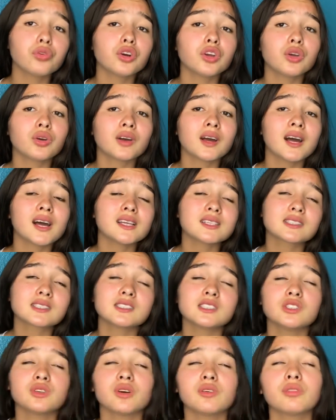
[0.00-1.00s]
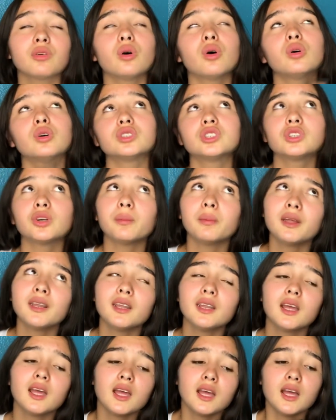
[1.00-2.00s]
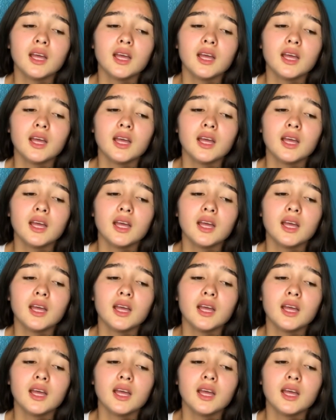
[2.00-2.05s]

for you guys because you have also been